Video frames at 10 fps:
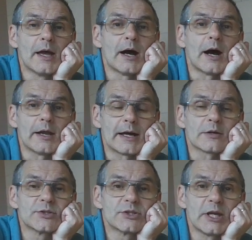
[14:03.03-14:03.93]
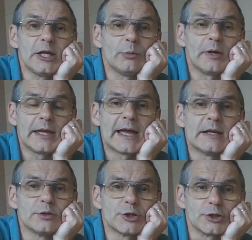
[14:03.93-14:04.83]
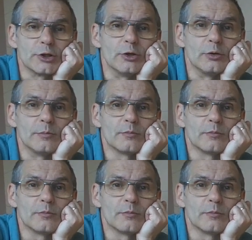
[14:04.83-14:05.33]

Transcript: and I'll see you again soon.